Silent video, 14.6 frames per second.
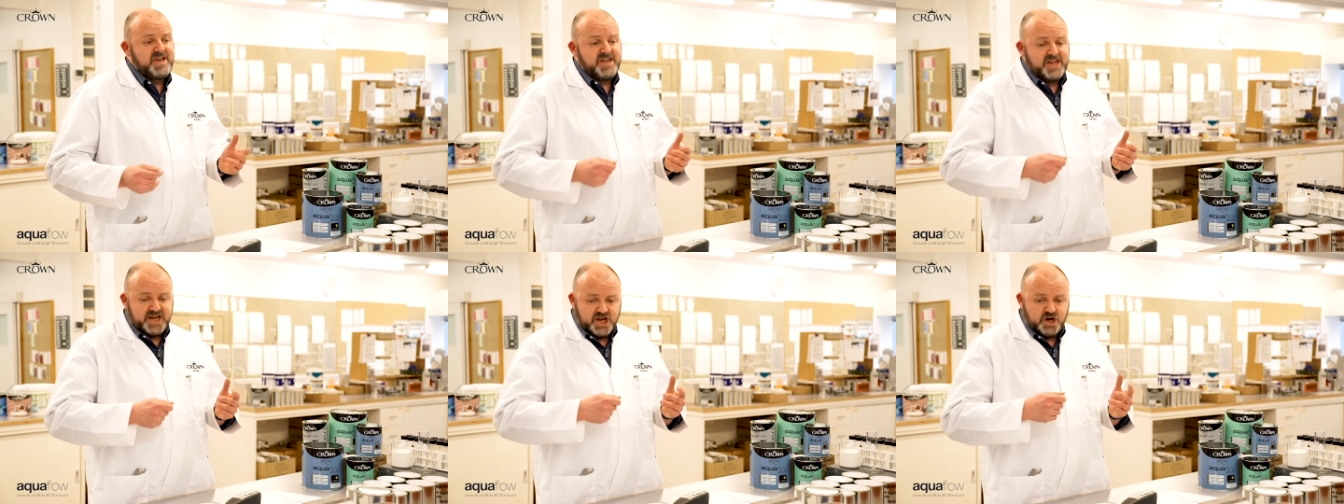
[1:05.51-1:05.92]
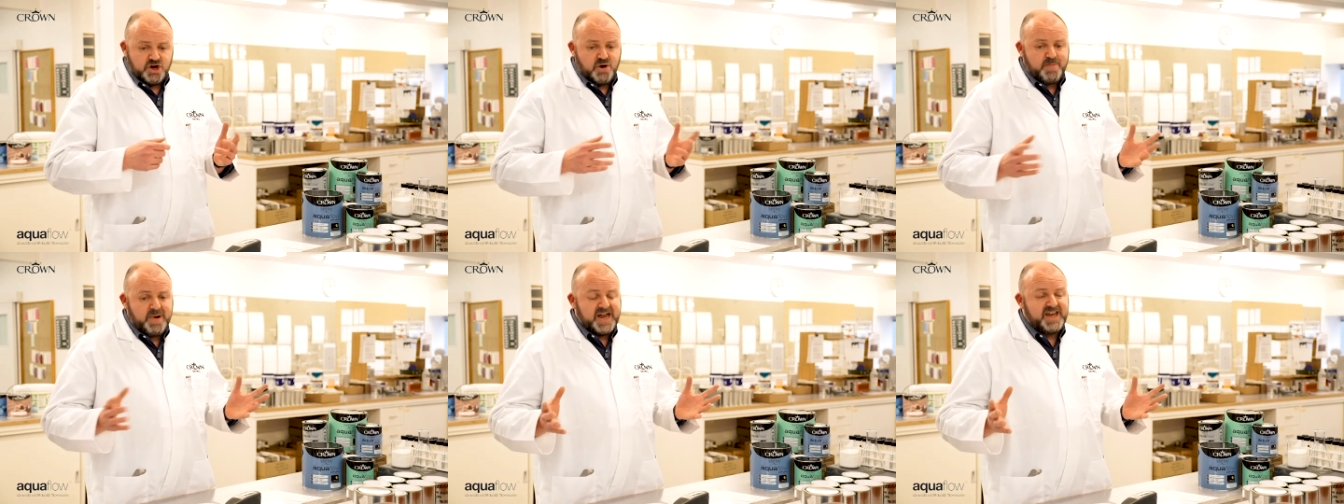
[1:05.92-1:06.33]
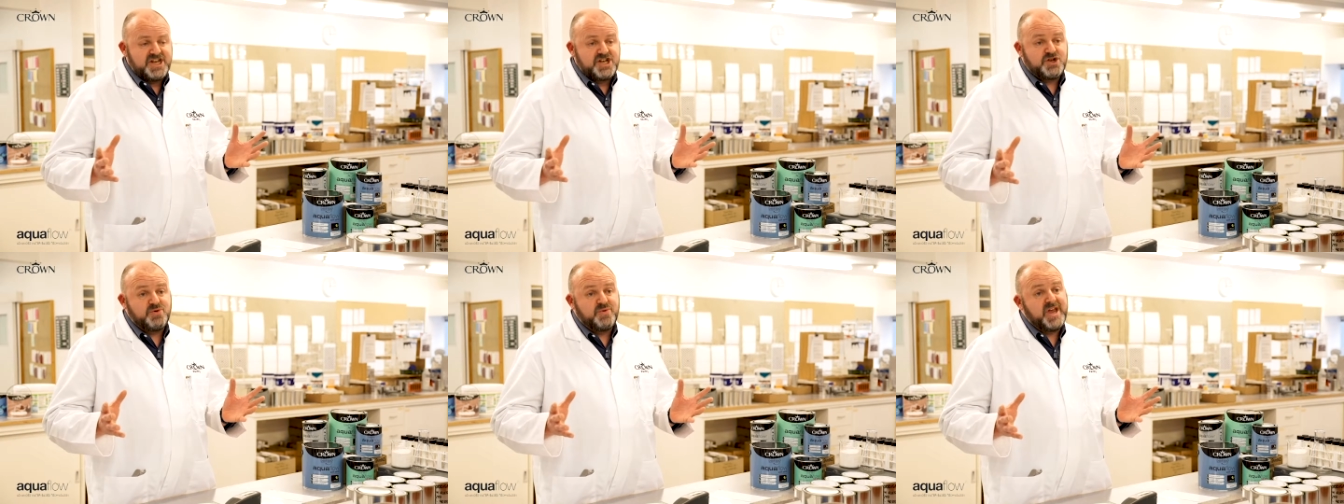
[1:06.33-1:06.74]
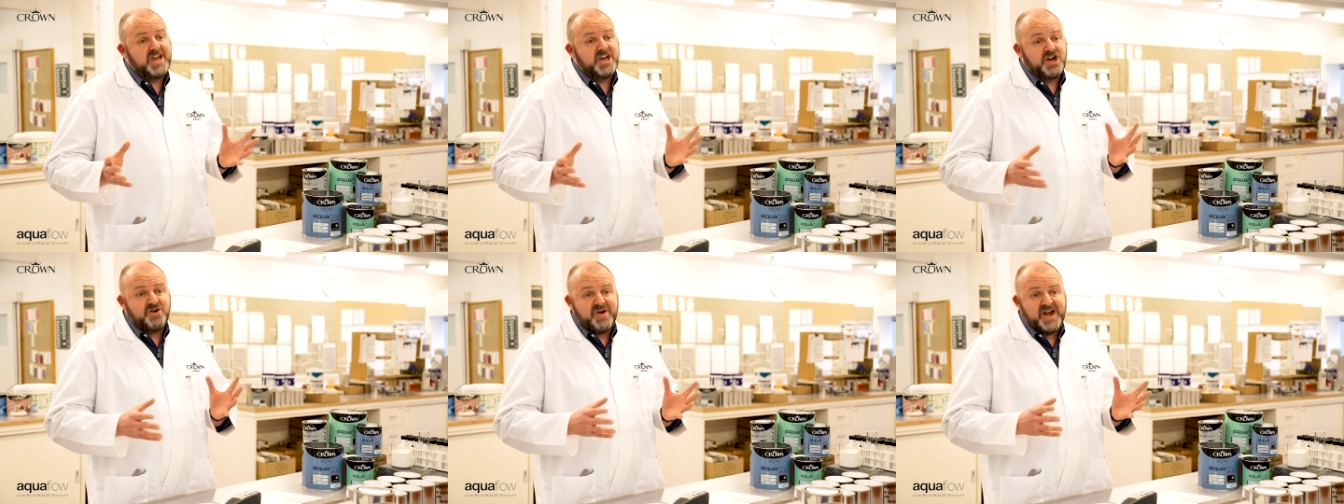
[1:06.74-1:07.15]
you can go back into it
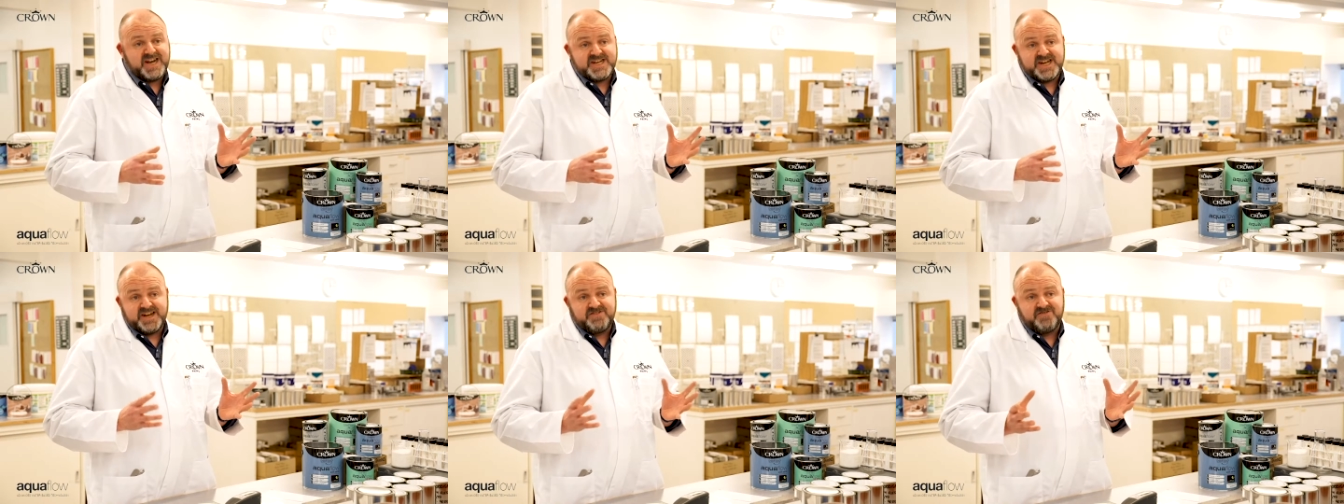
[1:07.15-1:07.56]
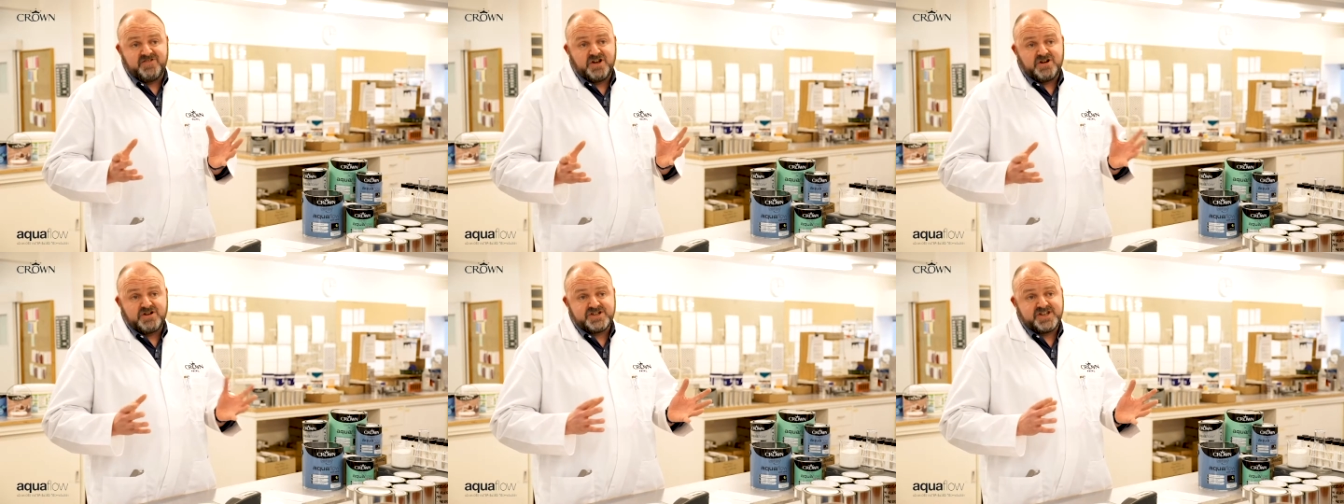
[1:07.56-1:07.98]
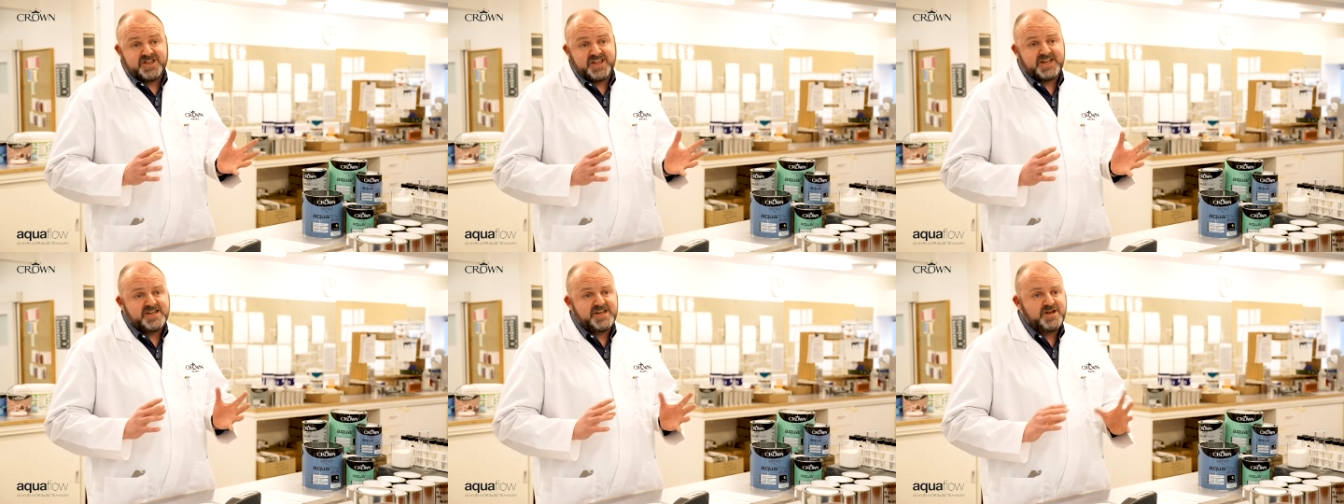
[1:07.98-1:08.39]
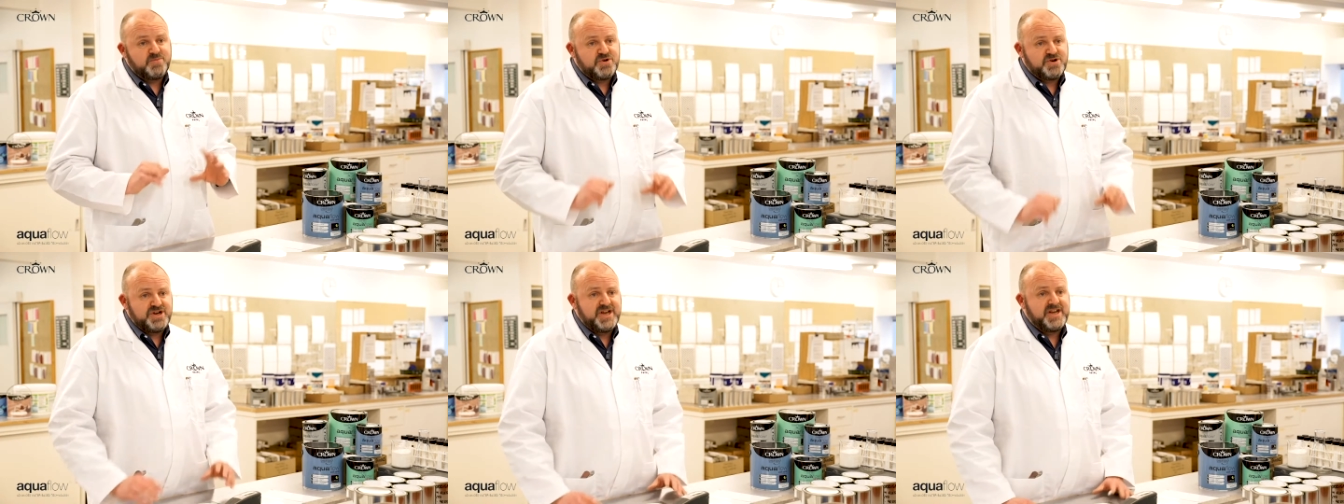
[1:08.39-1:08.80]
and correct any flaws and things in your
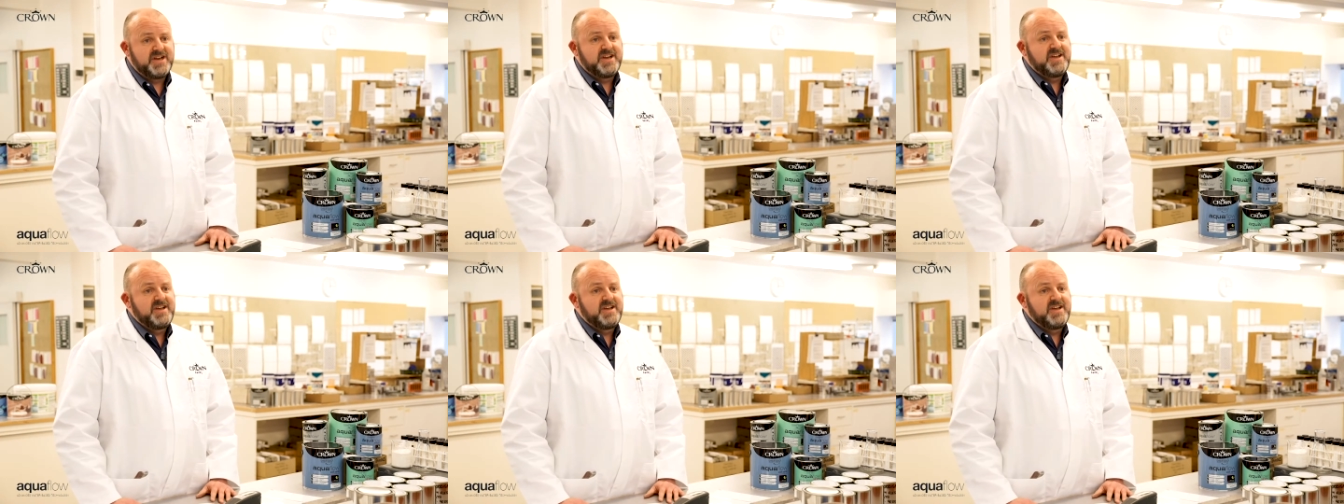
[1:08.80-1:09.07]
brushing.